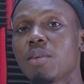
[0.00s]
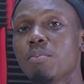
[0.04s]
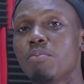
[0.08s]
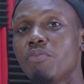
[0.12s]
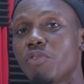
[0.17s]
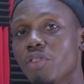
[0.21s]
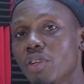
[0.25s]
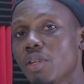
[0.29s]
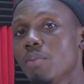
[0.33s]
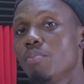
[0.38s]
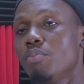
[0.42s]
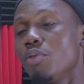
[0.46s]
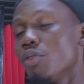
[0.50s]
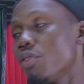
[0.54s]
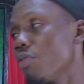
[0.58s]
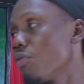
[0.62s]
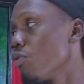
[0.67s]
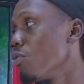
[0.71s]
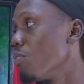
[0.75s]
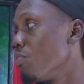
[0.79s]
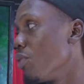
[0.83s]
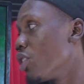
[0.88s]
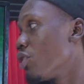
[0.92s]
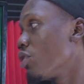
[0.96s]
and really
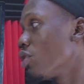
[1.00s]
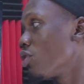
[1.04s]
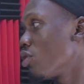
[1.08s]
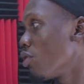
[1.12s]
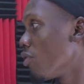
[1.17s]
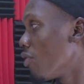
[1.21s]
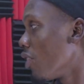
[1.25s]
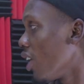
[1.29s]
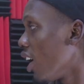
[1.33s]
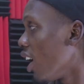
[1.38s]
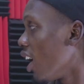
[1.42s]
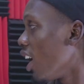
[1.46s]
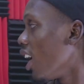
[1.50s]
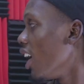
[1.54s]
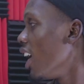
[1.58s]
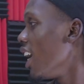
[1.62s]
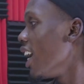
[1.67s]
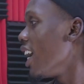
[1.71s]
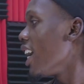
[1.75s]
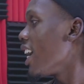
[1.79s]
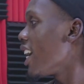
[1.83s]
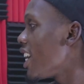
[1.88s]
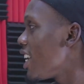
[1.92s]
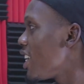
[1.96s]
beautiful pictures of her
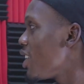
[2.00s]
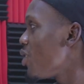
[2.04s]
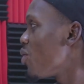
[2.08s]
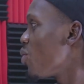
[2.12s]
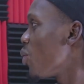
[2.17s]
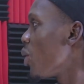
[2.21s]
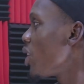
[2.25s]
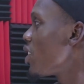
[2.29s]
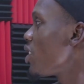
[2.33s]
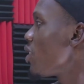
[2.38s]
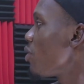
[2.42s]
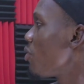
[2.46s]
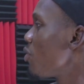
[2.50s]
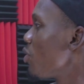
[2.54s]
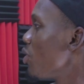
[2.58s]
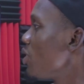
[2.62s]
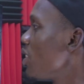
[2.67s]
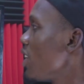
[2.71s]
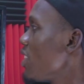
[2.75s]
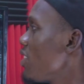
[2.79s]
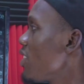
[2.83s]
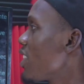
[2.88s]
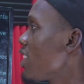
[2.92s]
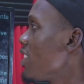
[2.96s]
in the
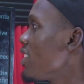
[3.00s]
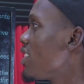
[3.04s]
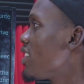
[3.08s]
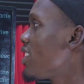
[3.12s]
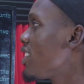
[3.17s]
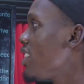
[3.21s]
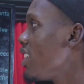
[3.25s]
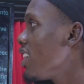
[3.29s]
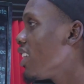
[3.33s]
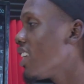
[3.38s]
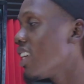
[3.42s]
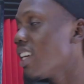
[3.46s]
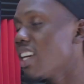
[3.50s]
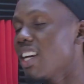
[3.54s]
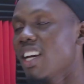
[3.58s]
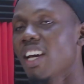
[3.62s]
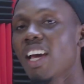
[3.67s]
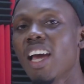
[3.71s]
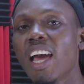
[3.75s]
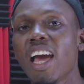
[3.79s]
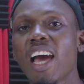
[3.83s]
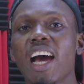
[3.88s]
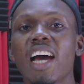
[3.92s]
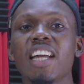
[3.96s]
waterfront, as you can see
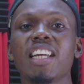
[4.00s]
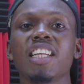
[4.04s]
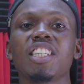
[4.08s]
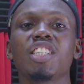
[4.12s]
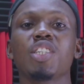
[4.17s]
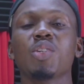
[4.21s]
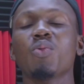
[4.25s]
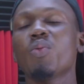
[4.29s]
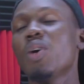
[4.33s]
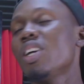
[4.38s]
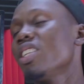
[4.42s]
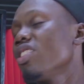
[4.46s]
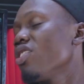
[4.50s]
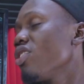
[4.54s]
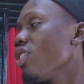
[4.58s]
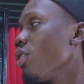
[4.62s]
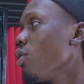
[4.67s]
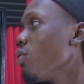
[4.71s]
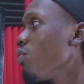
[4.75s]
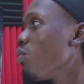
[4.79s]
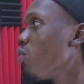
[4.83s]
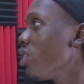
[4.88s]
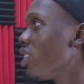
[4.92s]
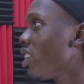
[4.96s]
here. And then she went
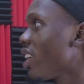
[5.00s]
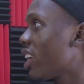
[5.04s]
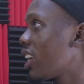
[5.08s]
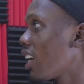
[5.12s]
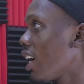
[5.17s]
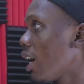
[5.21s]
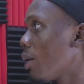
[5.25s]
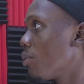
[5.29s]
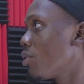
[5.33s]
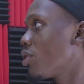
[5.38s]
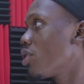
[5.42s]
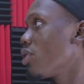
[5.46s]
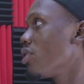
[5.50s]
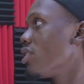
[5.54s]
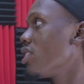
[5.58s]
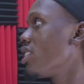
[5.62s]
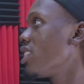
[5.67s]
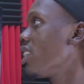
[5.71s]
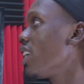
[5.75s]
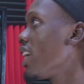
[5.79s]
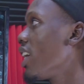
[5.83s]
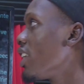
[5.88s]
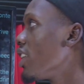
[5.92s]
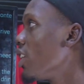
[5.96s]
up with the caption
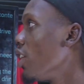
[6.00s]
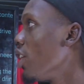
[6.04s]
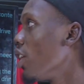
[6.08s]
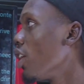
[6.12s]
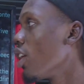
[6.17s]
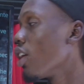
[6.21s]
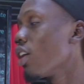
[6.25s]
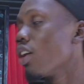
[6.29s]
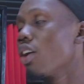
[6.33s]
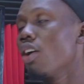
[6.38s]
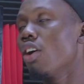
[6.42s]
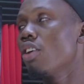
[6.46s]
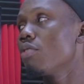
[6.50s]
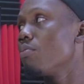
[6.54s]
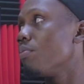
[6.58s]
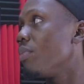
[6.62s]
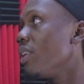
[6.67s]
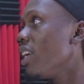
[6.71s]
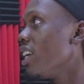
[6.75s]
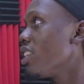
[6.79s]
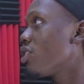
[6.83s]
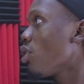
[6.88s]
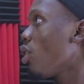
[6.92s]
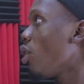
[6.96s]
saying, "God
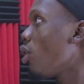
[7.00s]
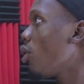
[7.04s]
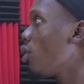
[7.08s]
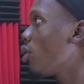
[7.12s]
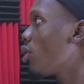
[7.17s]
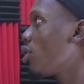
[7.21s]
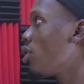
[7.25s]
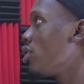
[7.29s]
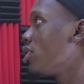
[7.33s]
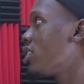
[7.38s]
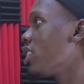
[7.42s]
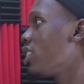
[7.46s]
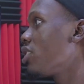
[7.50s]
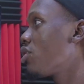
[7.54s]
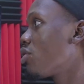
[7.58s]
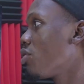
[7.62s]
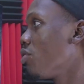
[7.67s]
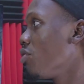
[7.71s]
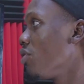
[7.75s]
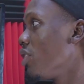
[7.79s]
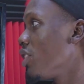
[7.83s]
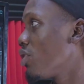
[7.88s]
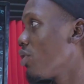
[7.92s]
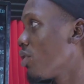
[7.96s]
bless all content
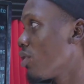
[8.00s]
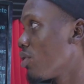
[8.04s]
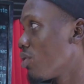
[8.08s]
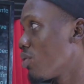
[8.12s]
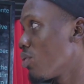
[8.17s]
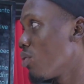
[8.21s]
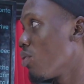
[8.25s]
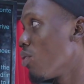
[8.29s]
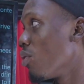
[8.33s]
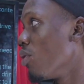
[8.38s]
creators."